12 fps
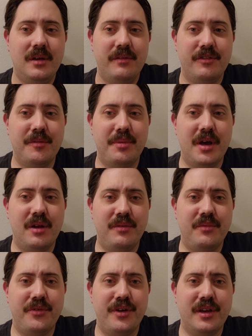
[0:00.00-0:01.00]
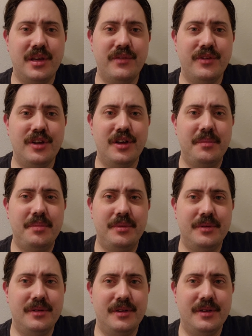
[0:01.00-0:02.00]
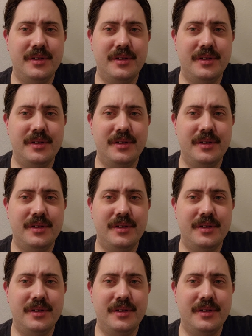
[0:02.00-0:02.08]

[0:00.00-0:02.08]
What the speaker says: Very proud of him for not giving up. And